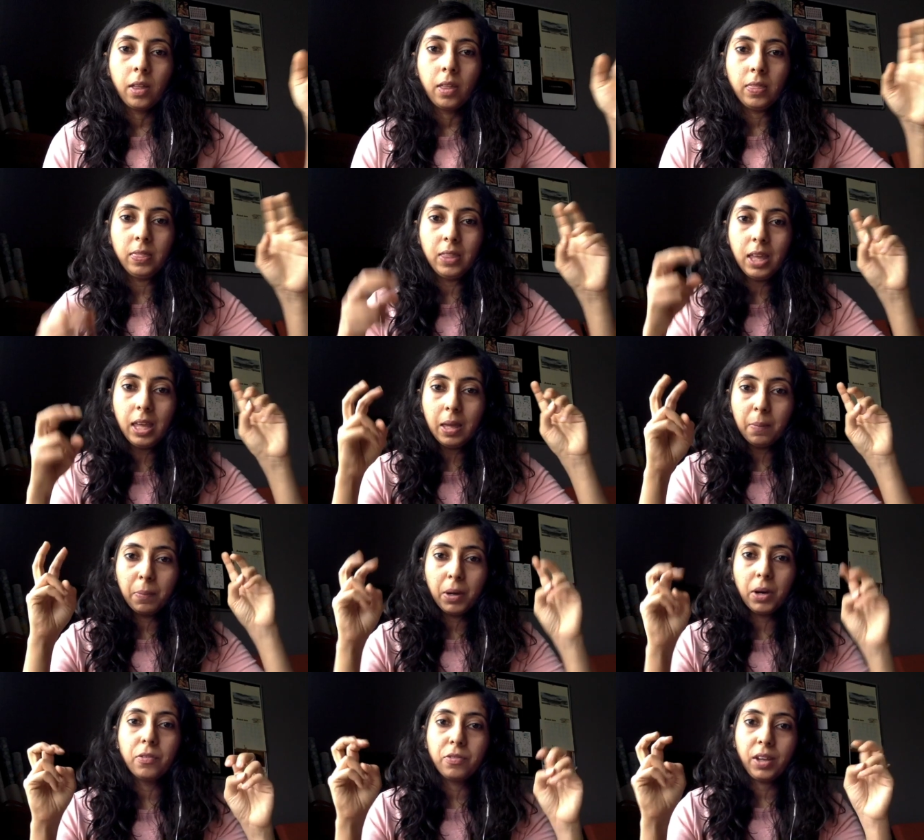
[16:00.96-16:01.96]
the
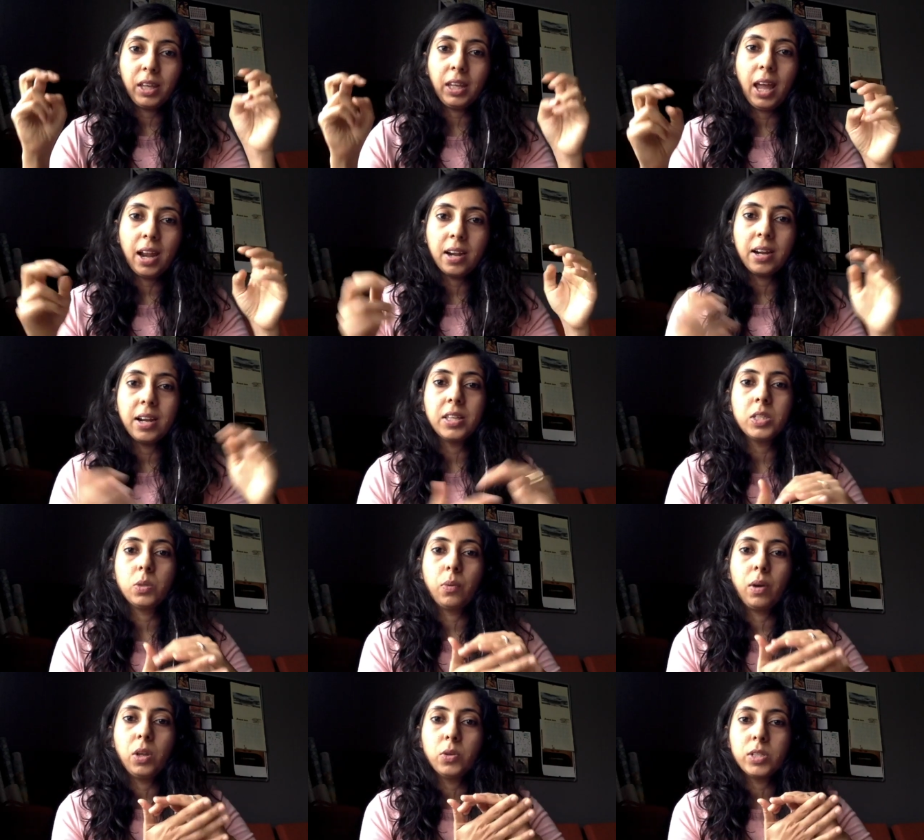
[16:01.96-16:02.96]
perfect candidates
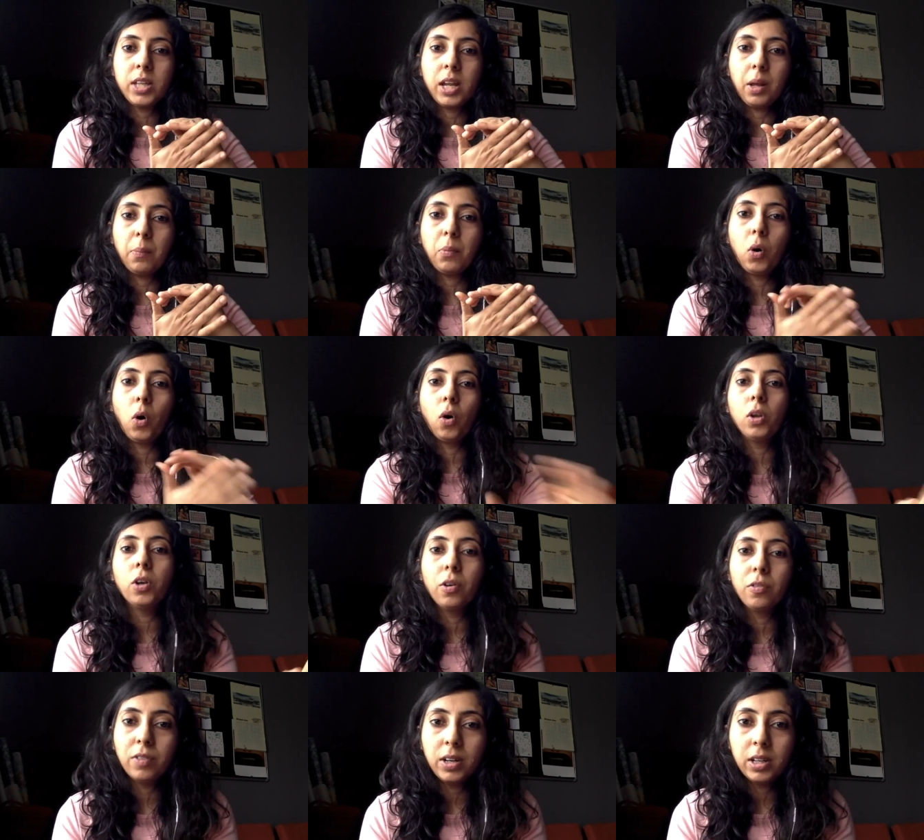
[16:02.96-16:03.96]
when you set up all
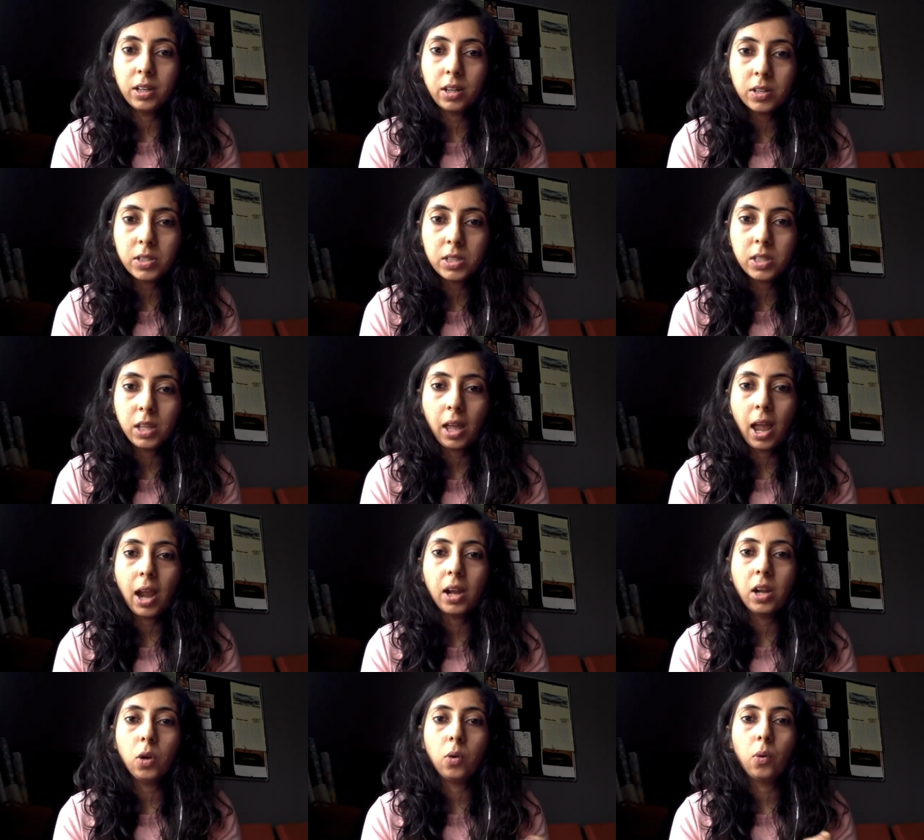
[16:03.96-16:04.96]
your filters,
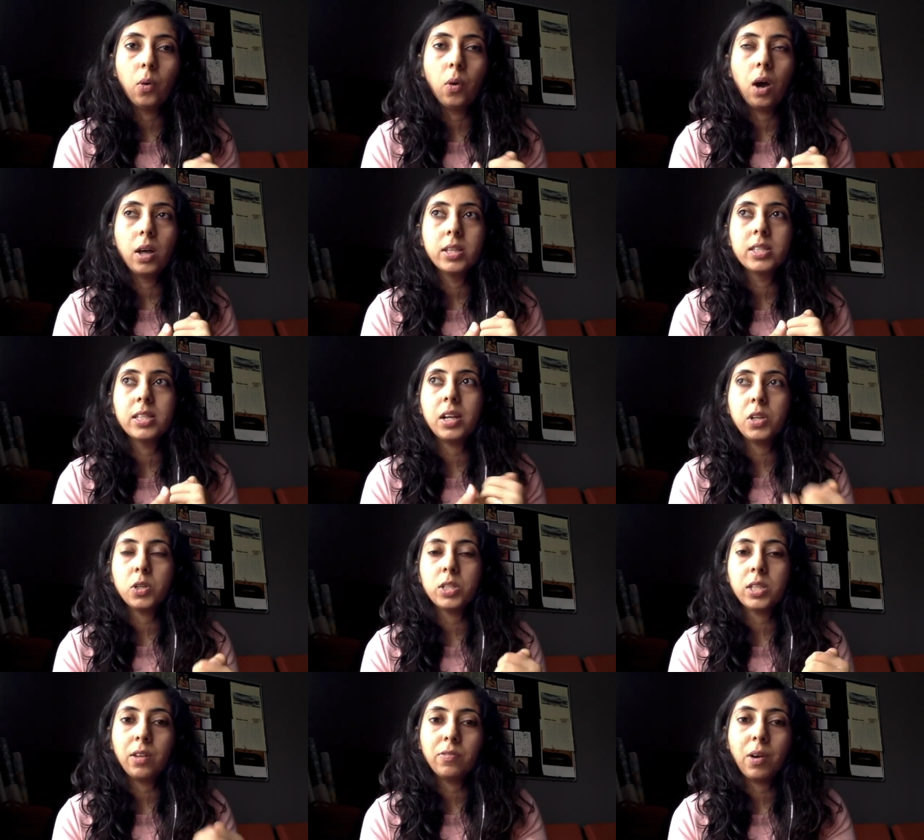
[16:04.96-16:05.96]
and you set
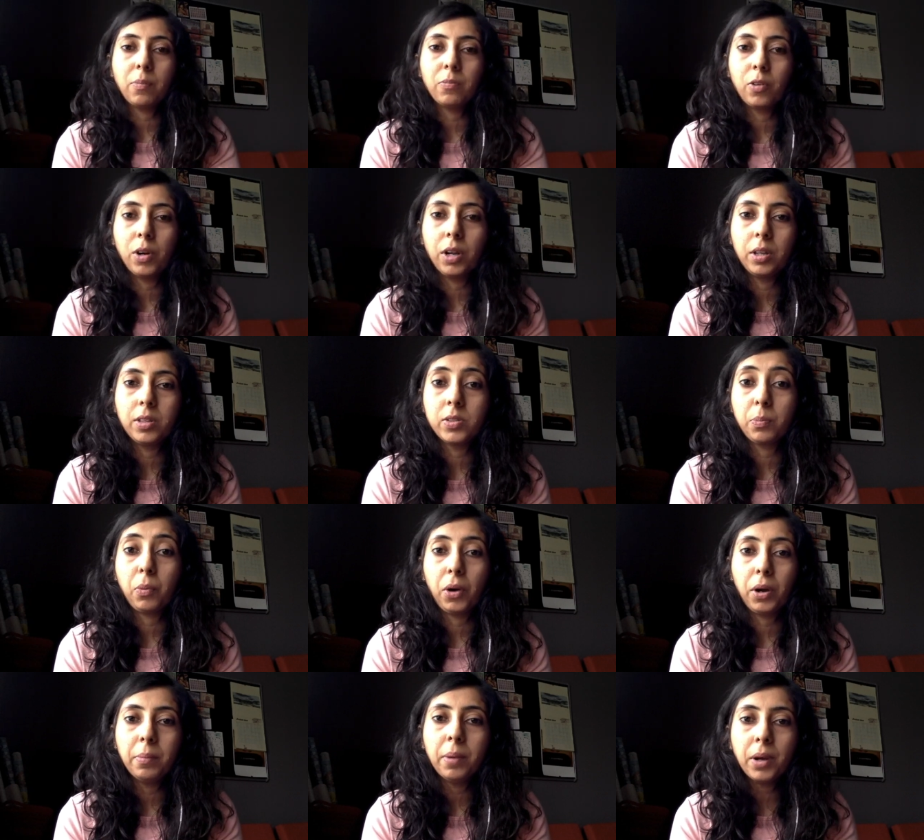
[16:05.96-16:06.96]
yourself up for
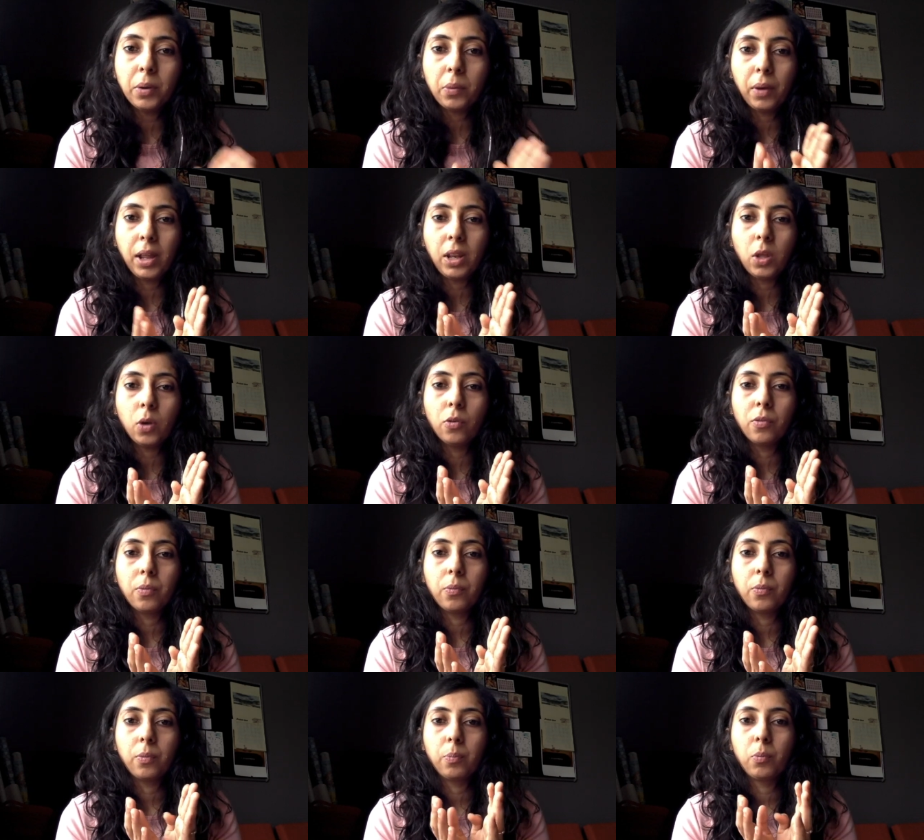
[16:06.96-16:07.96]
disappointment when you
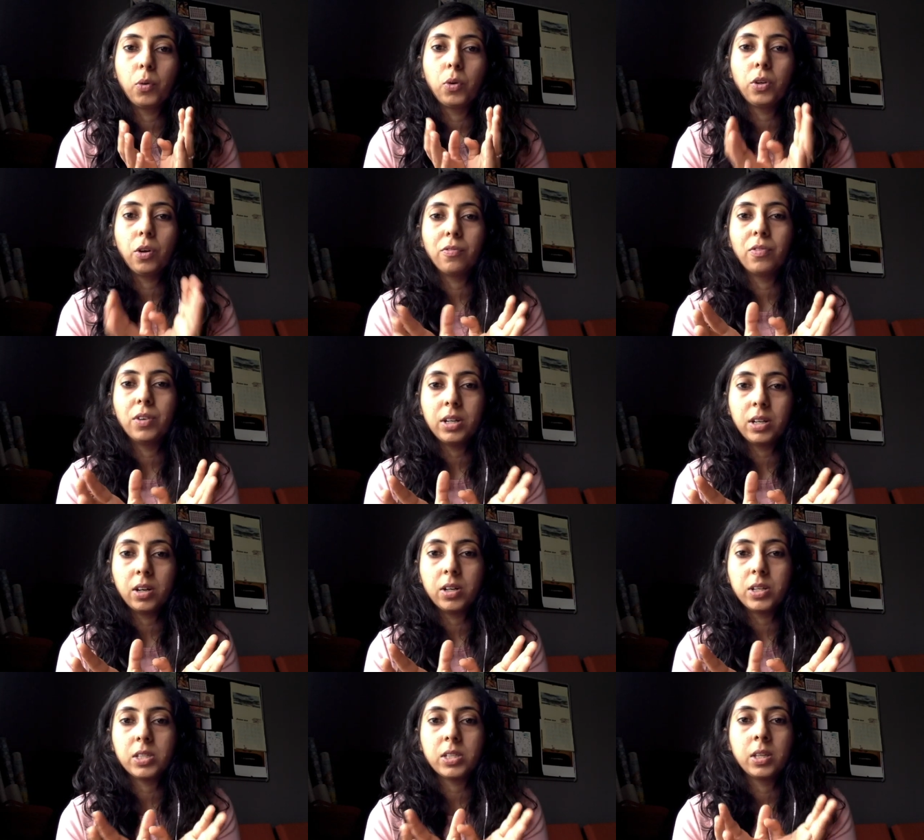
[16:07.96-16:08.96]
put your
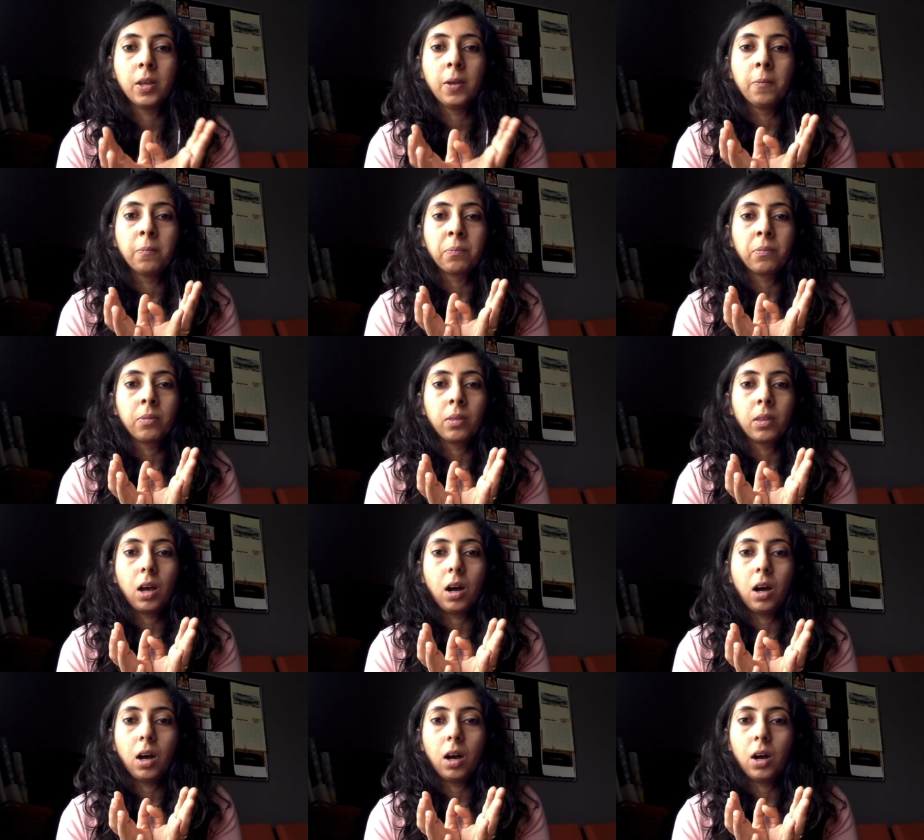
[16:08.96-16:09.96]
filters
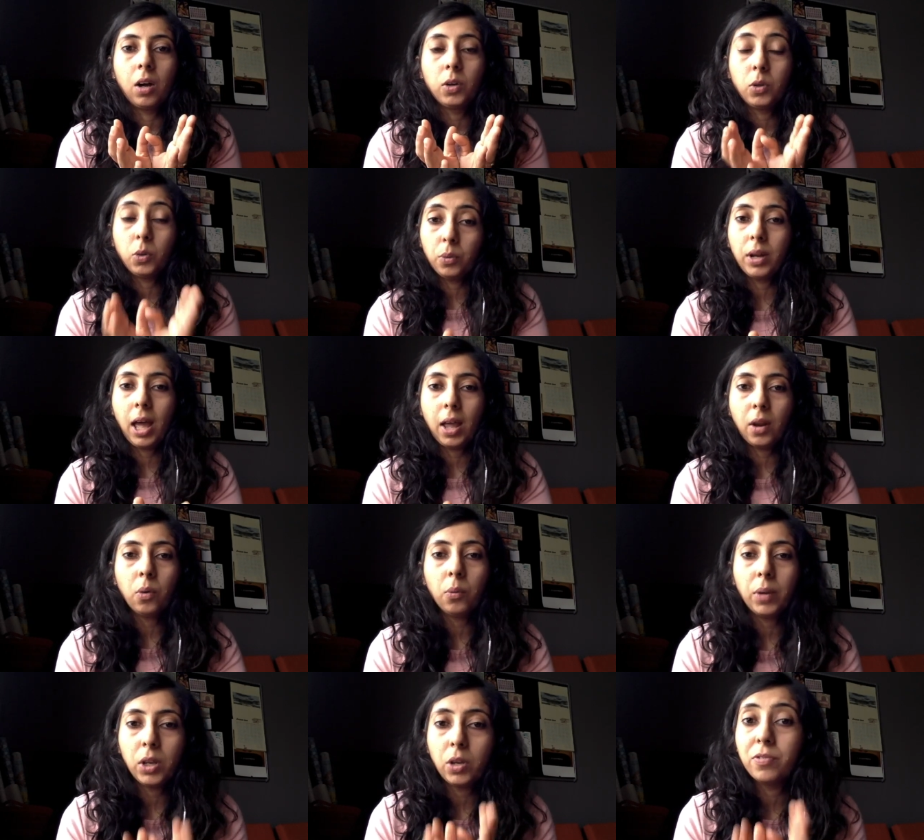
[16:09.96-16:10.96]
uh, too
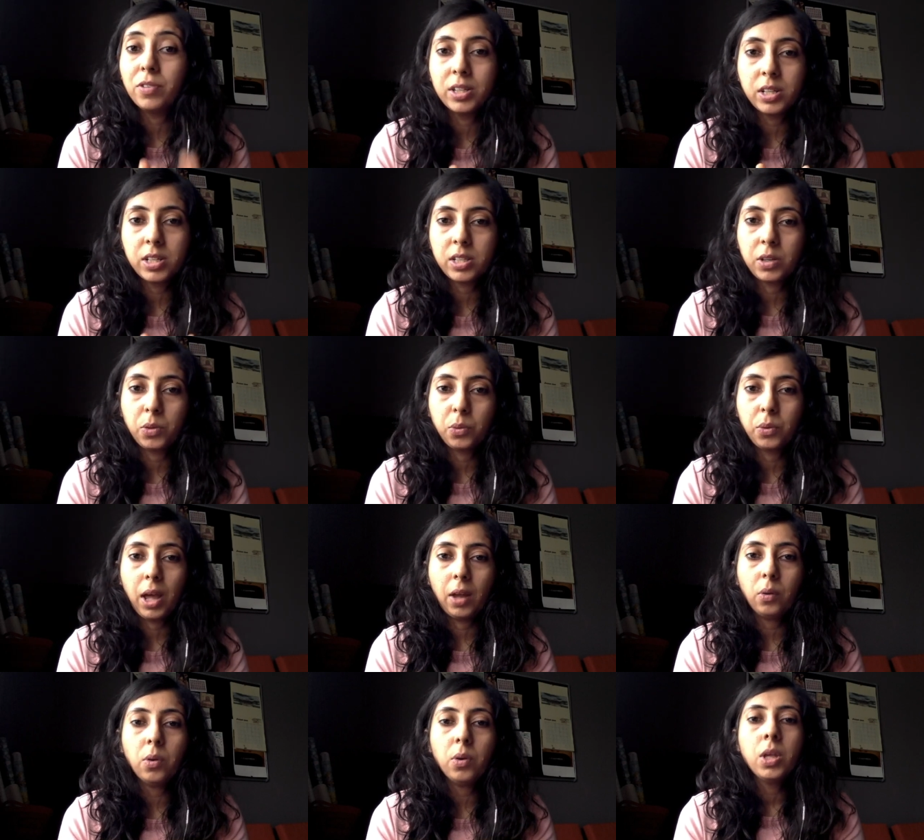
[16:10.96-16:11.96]
narrow, when your filters are too
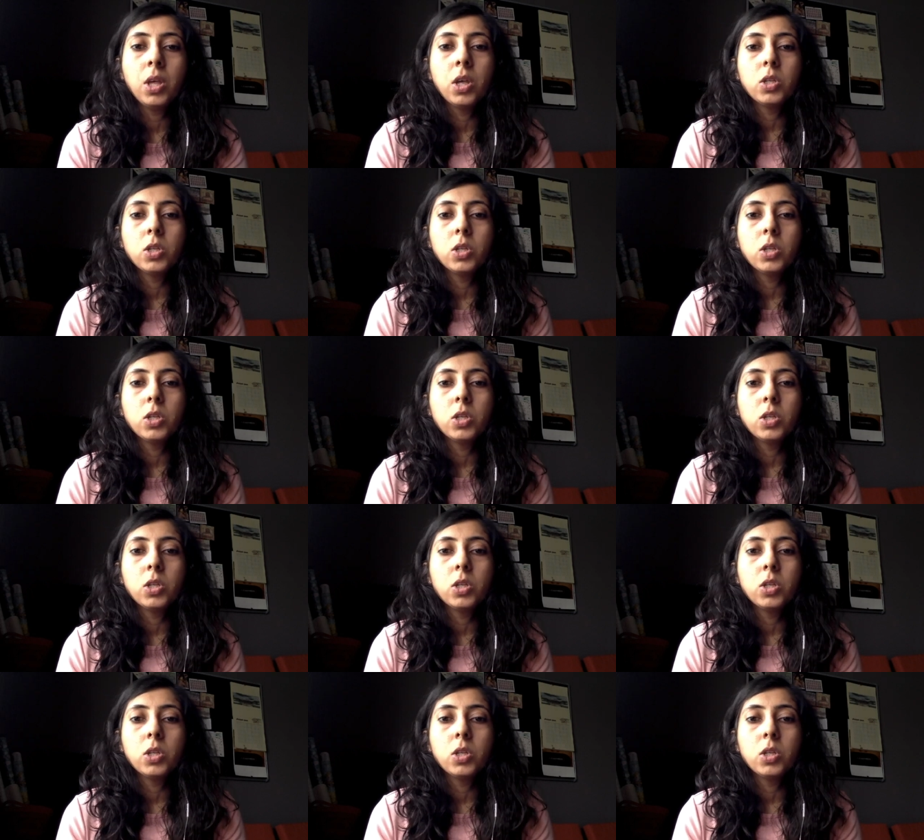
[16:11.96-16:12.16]
narrow.